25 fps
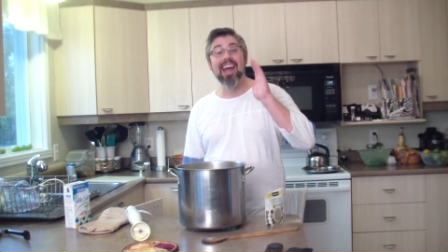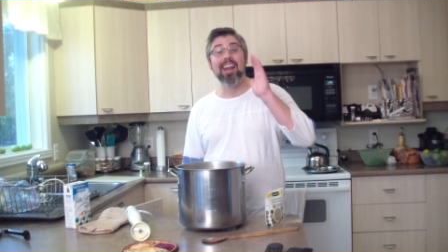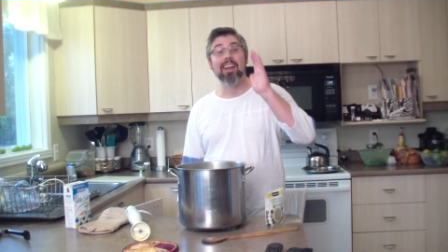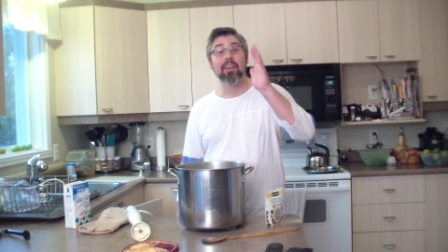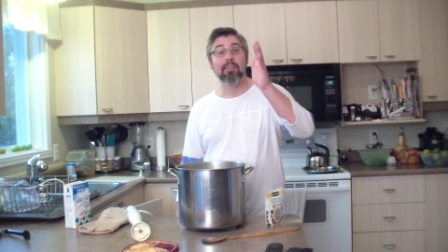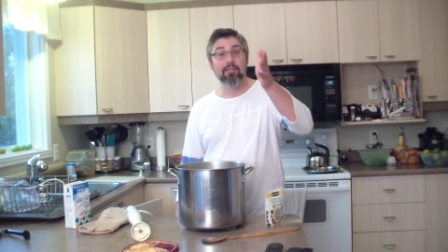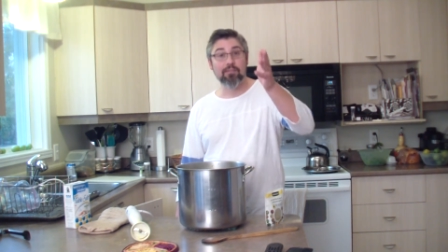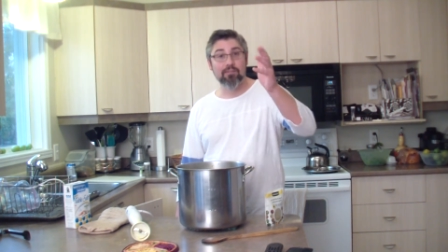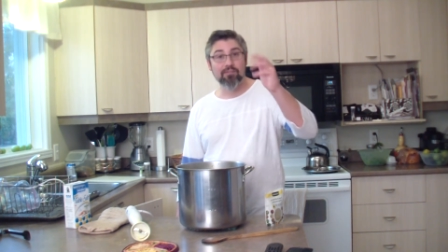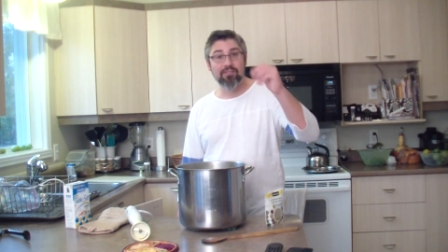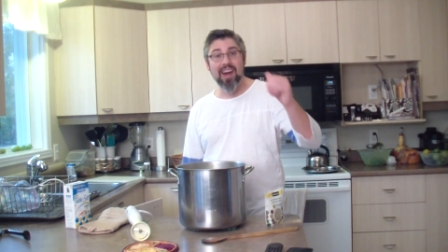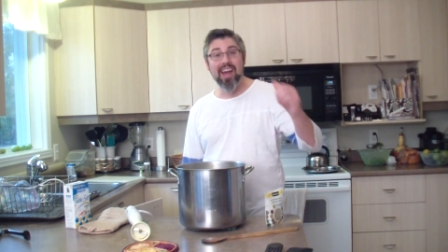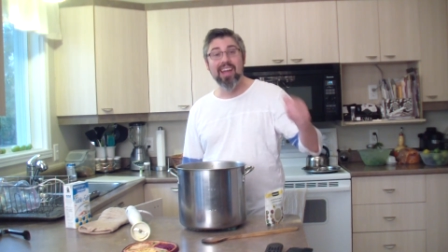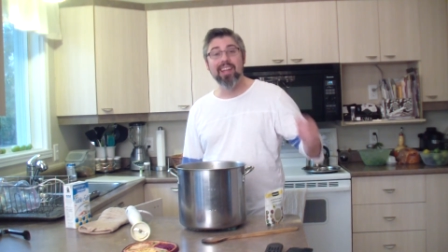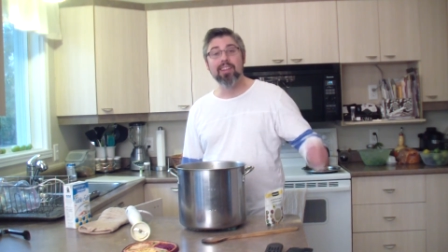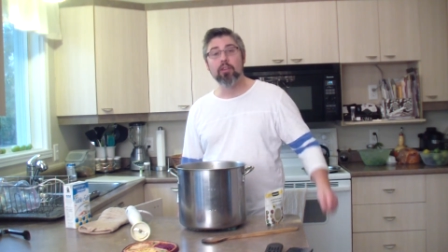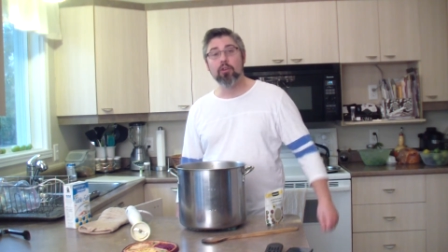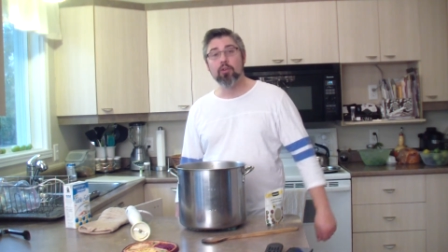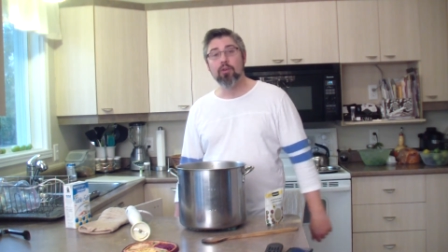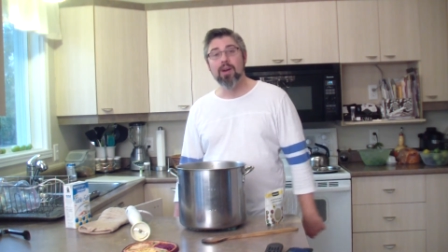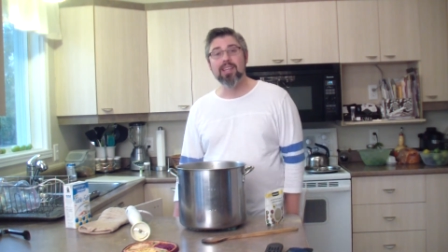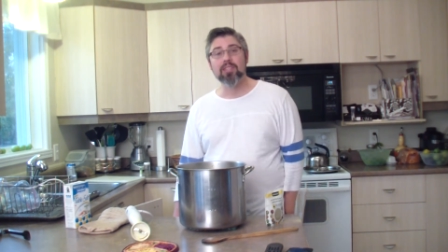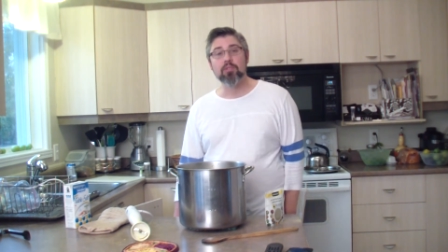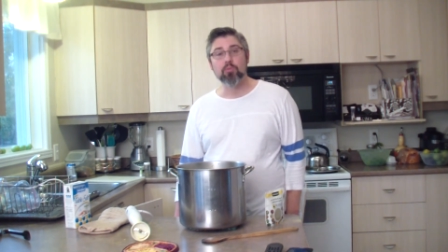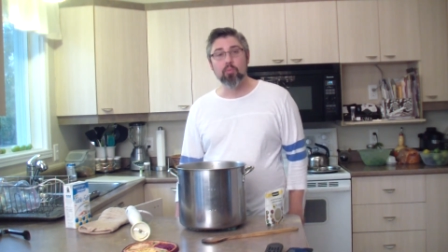invite
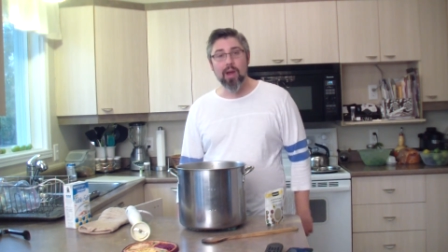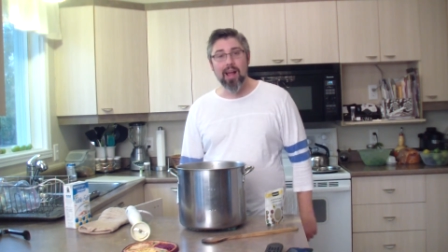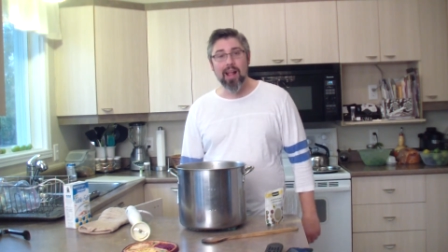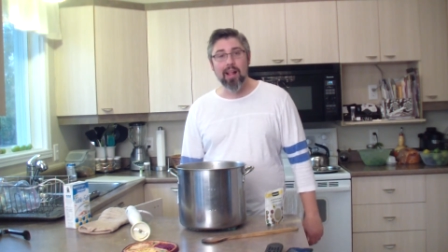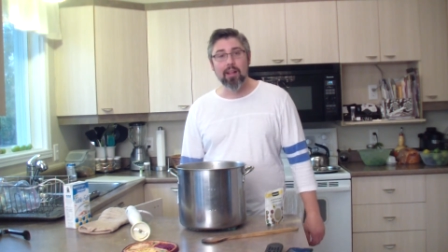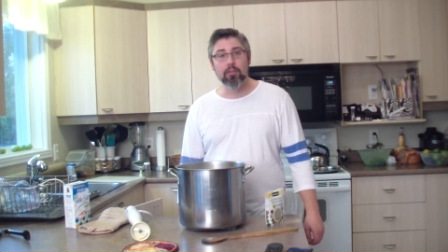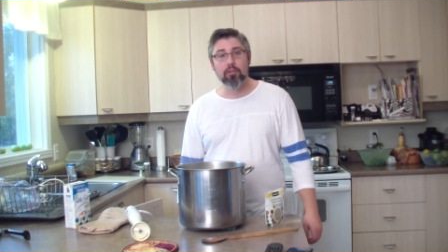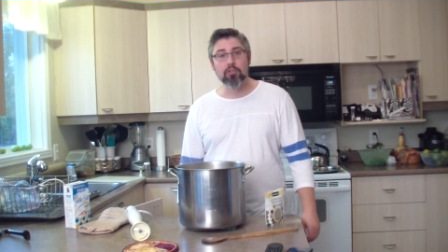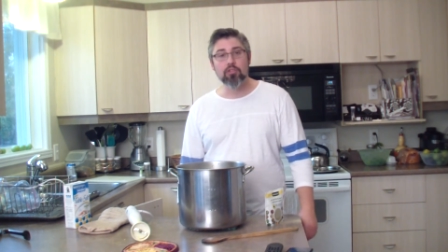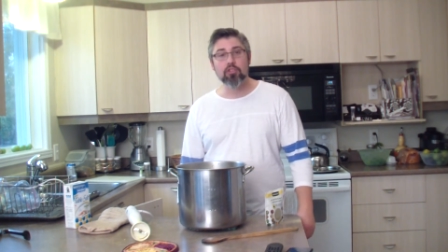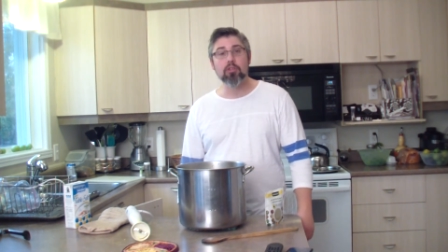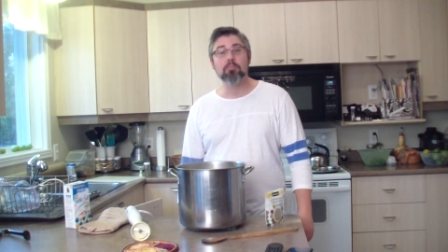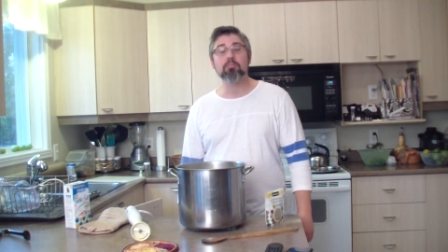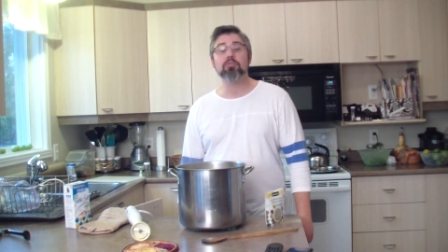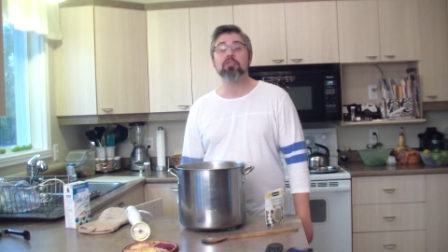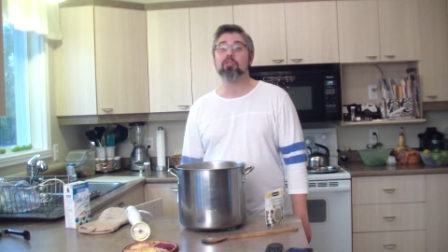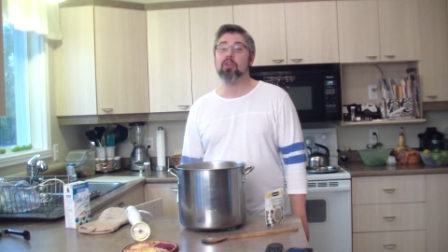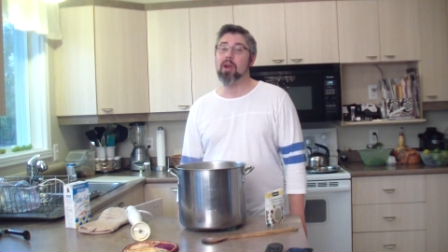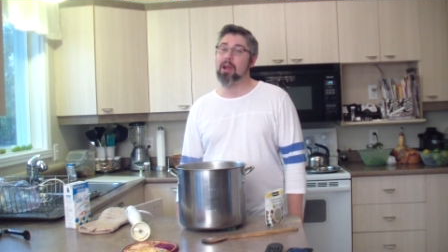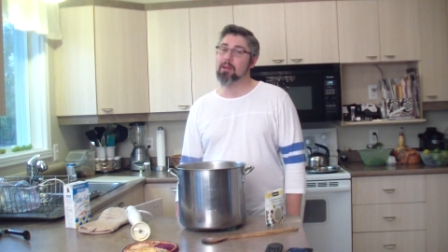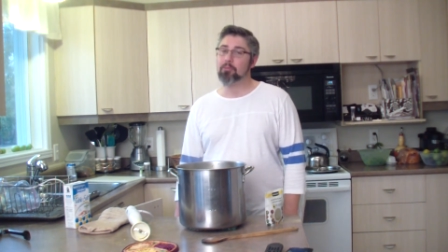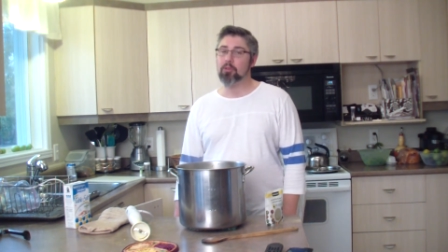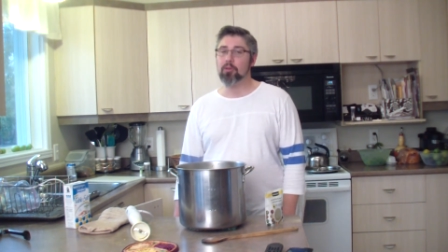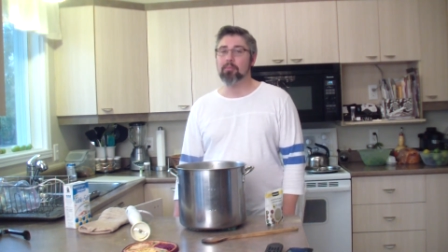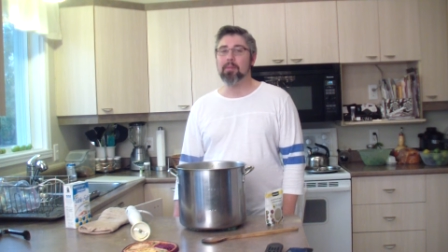you as well to
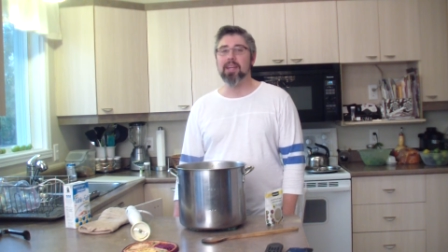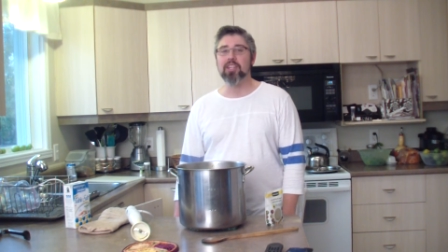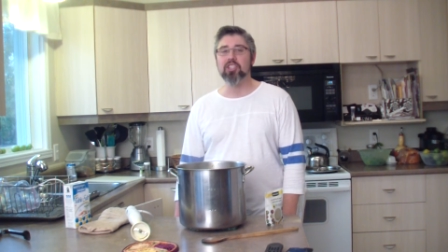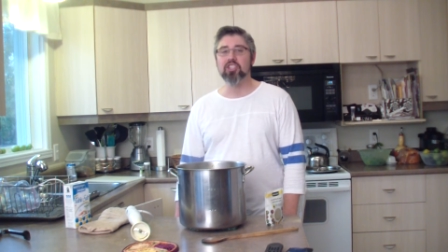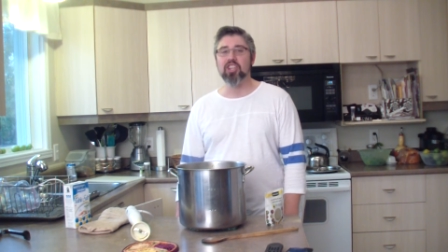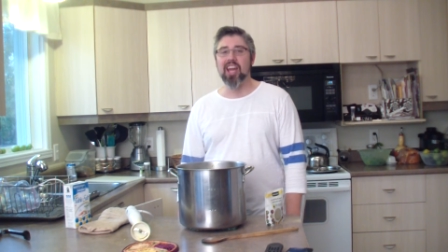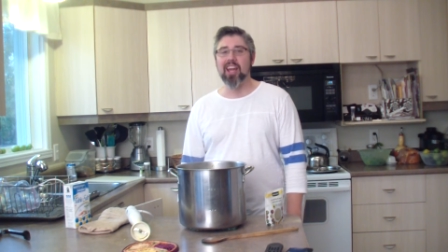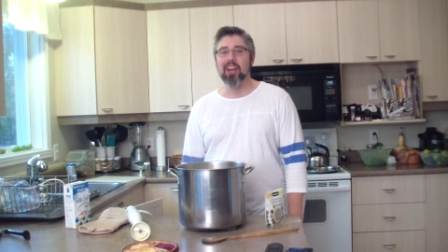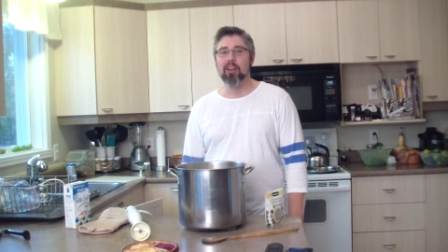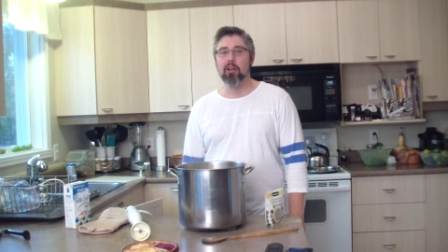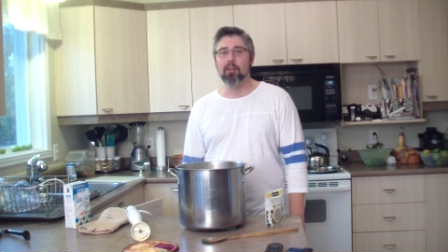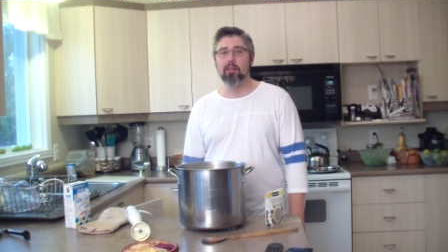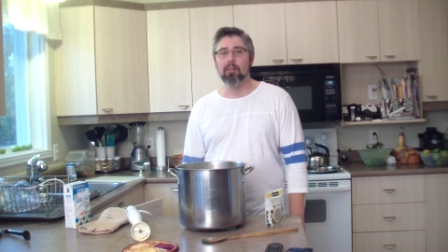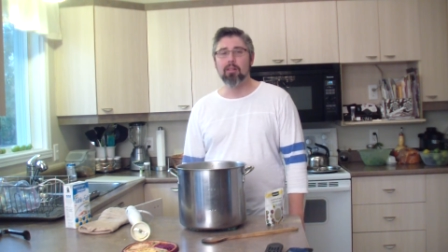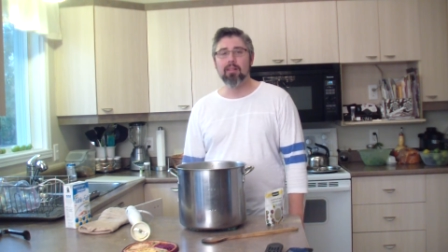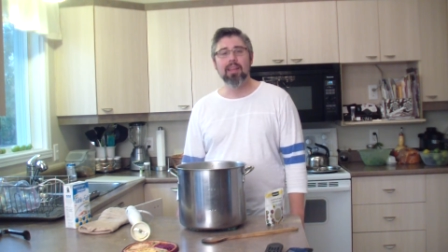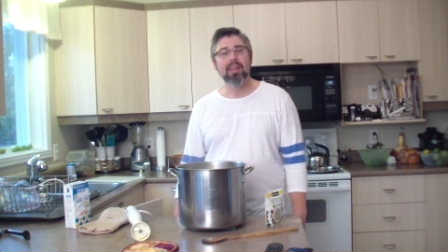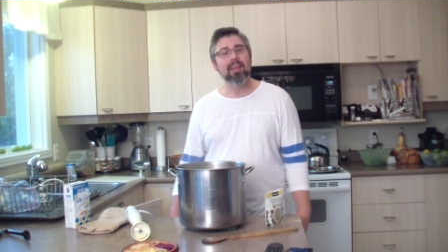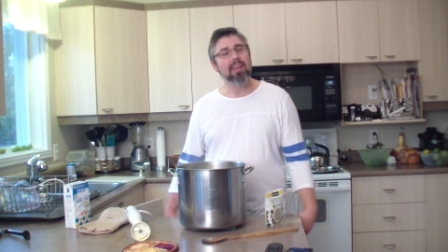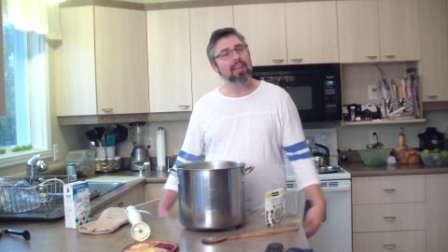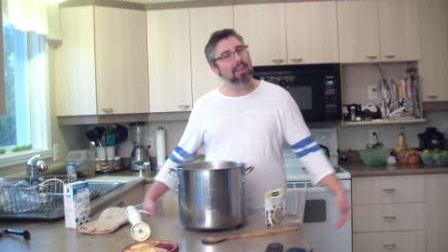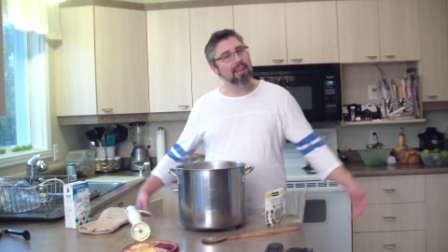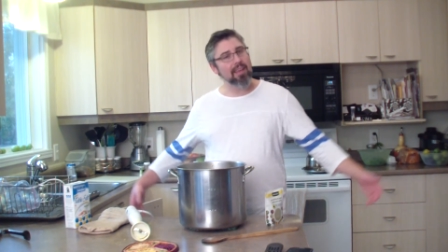subscribe to my channel.